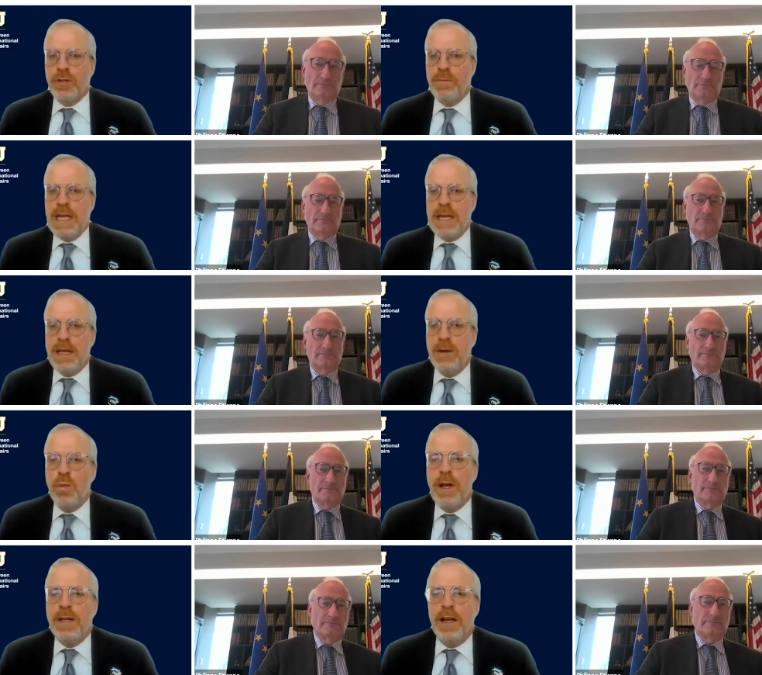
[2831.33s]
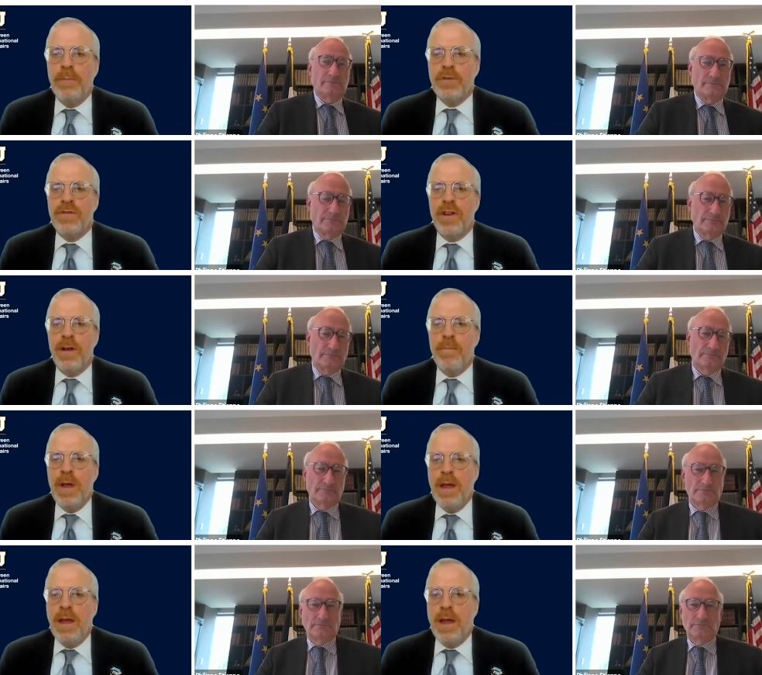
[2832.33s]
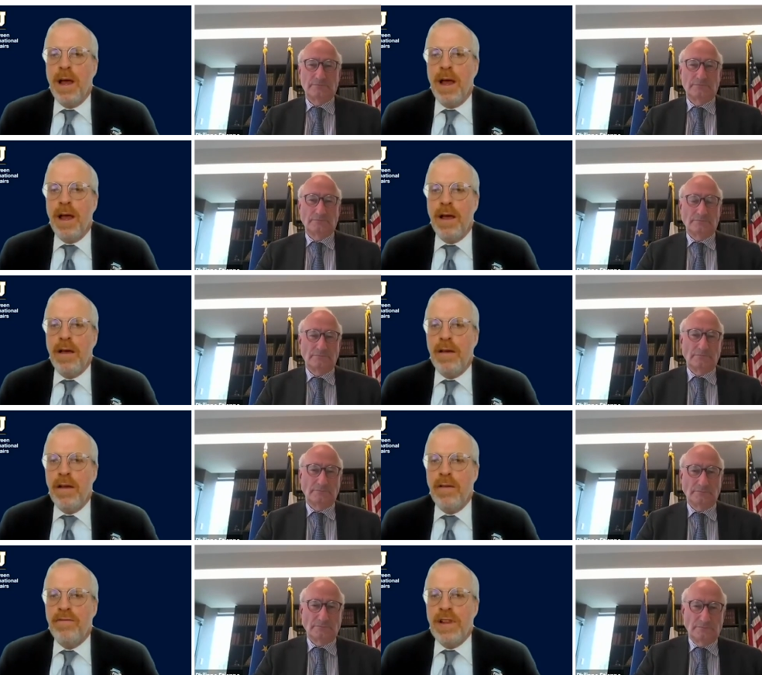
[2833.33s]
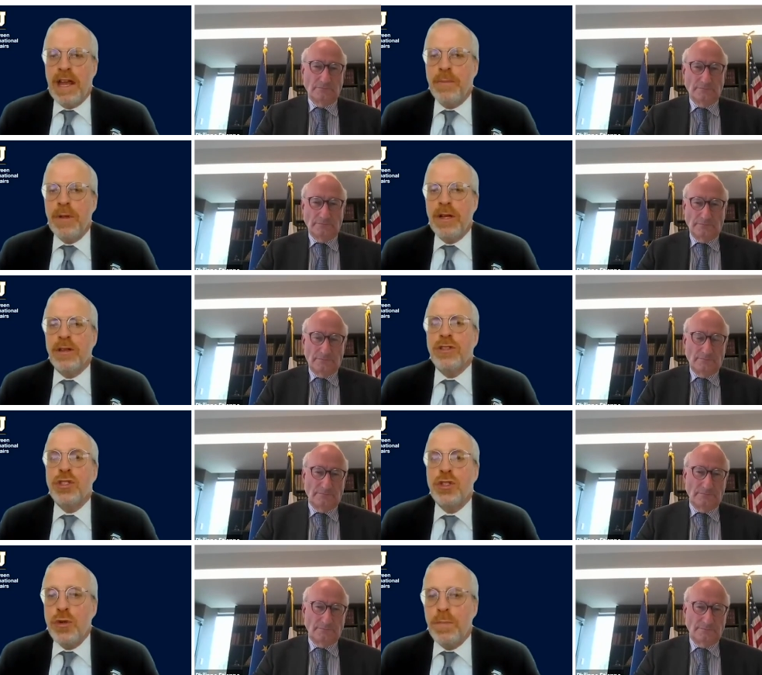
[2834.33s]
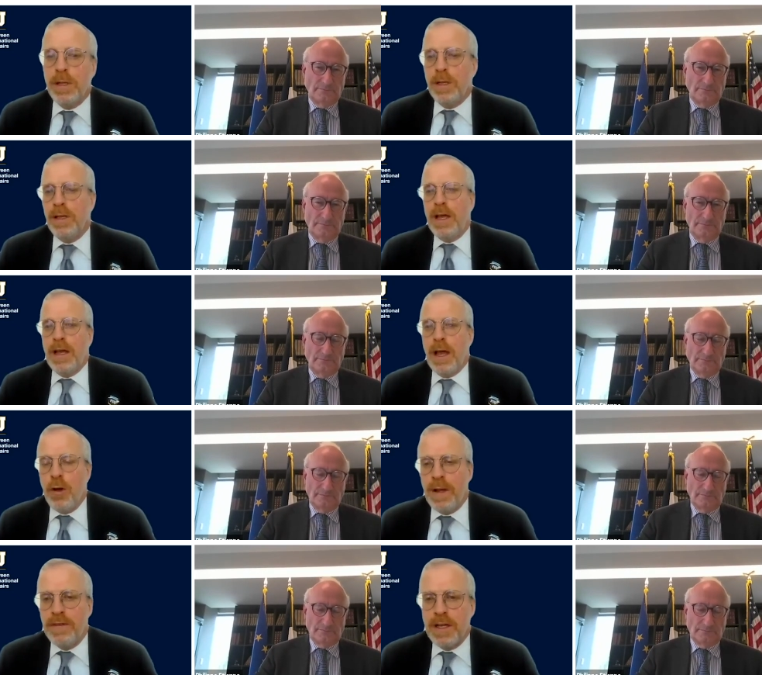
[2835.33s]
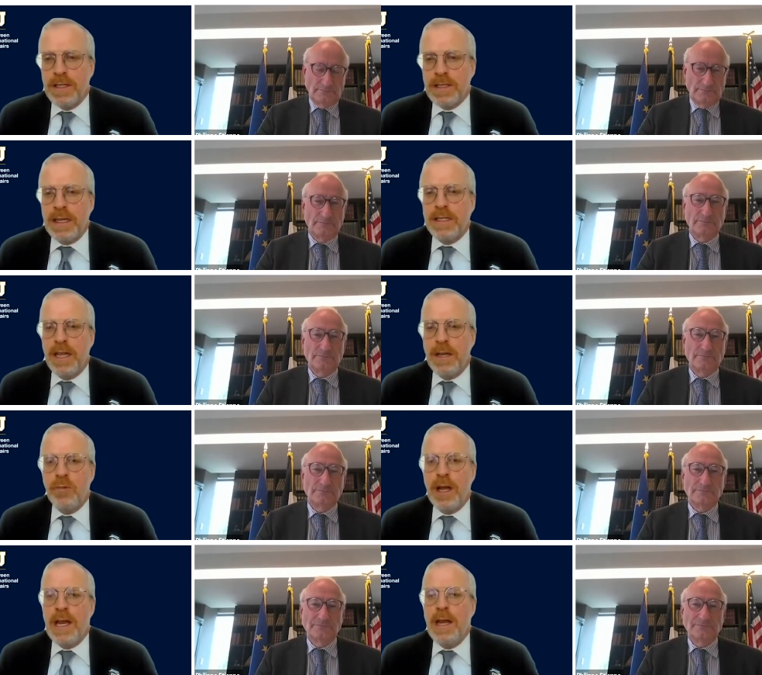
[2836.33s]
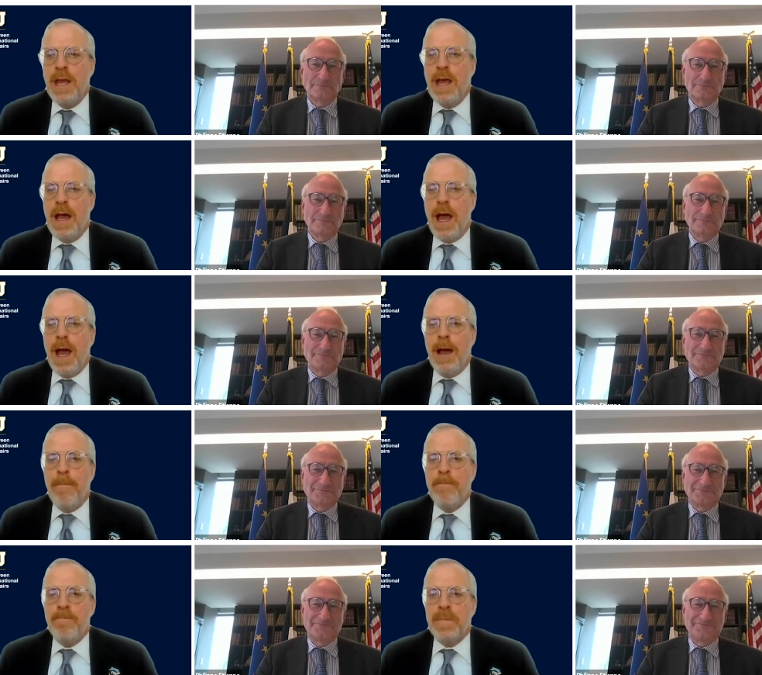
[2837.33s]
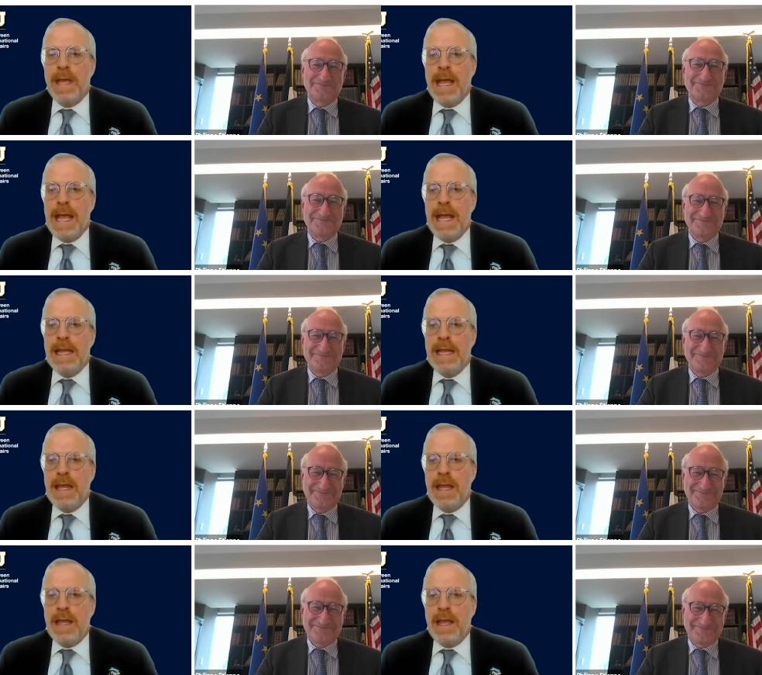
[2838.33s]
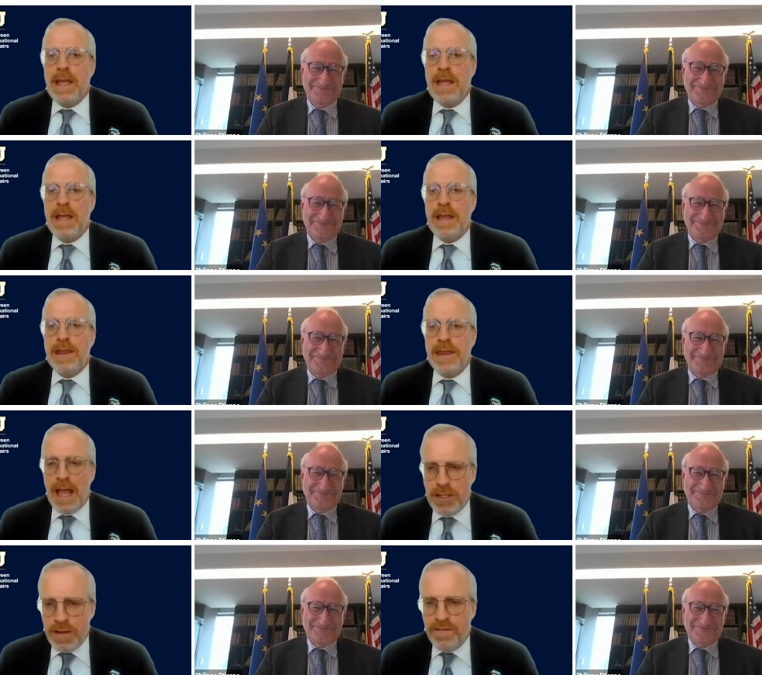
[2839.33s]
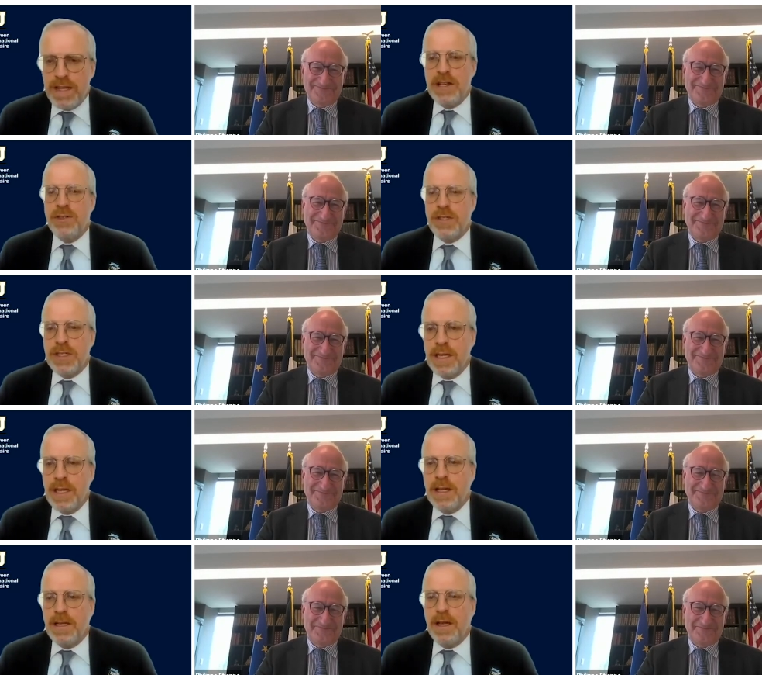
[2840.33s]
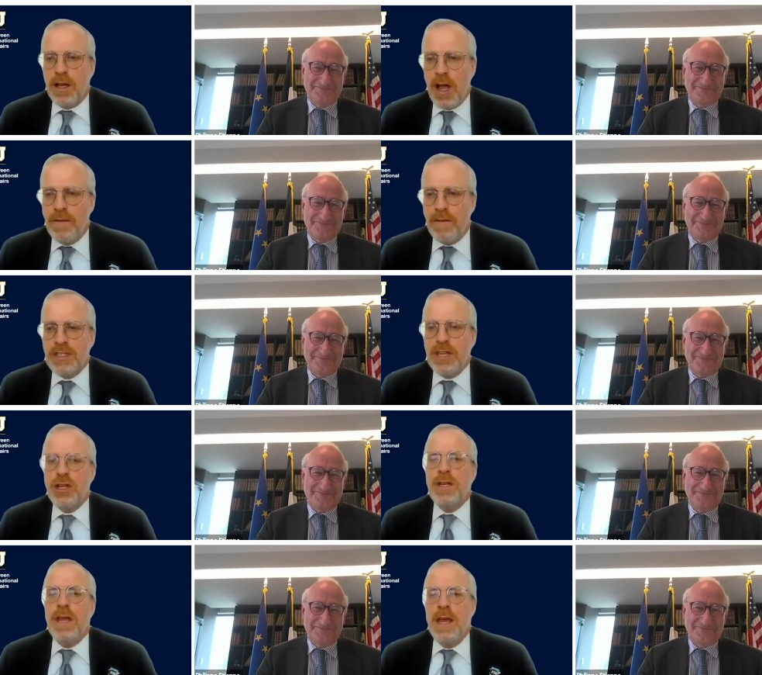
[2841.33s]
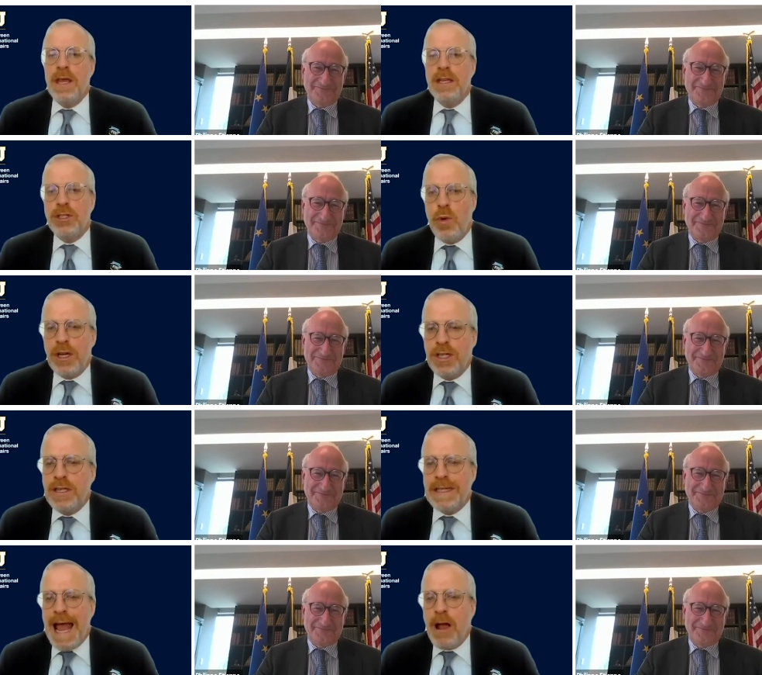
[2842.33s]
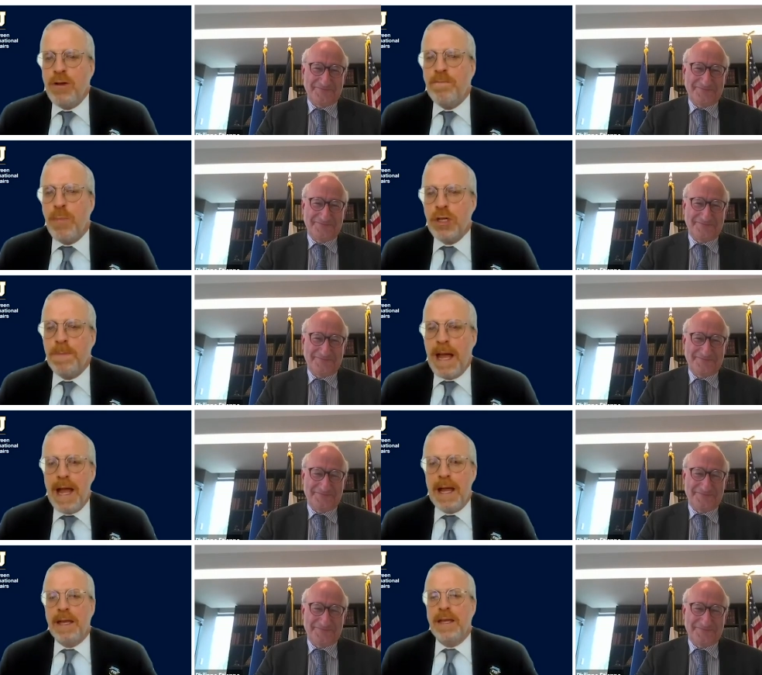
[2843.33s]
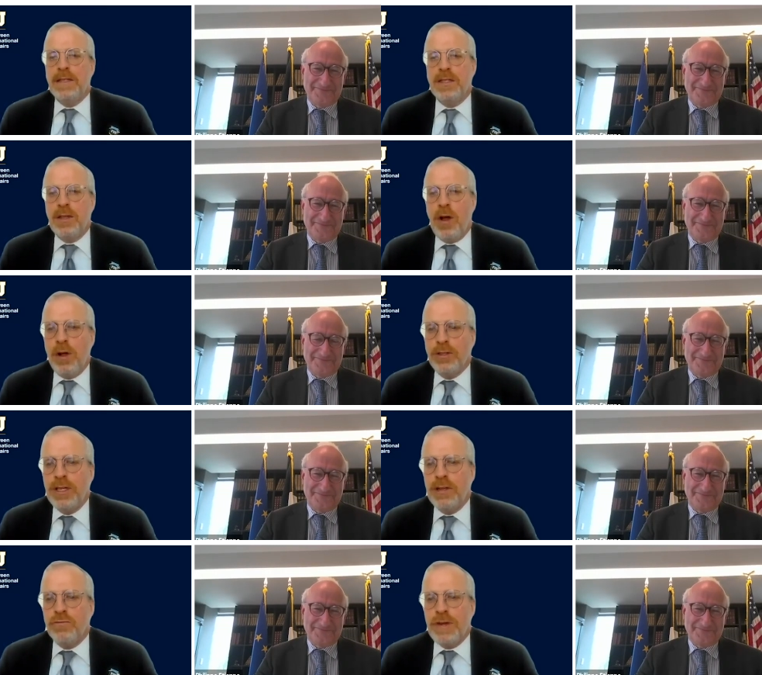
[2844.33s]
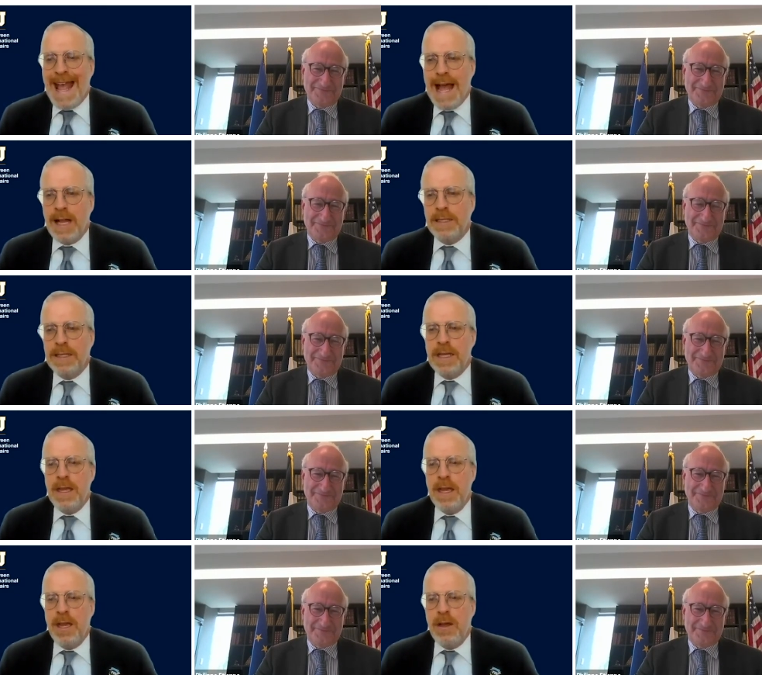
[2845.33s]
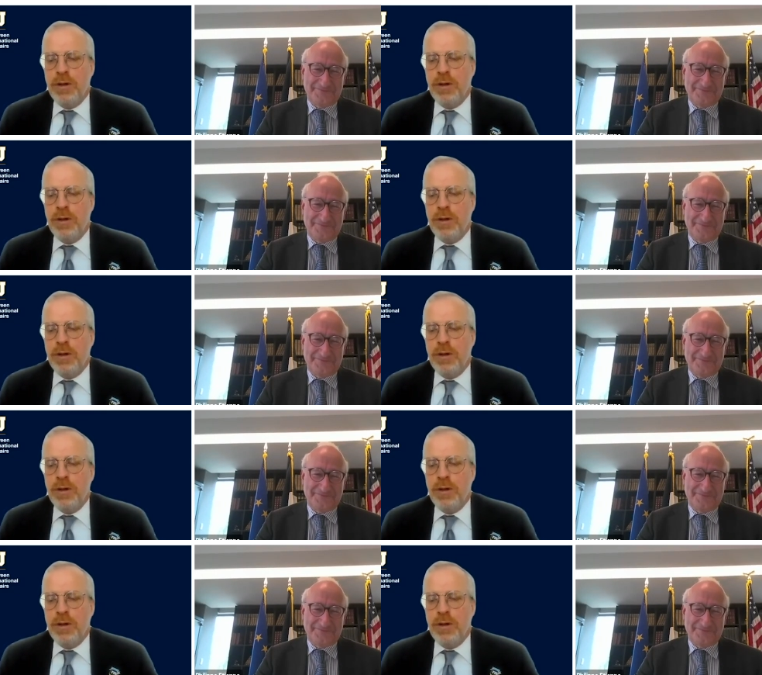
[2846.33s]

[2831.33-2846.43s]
Speaker 1: social media, and one comes from uh, Vladimir Stupel. I, I, hope I've got his last name right. Um, and he, he thanks you for the interesting uh, conversation. His question is how to push back against the alternate reality,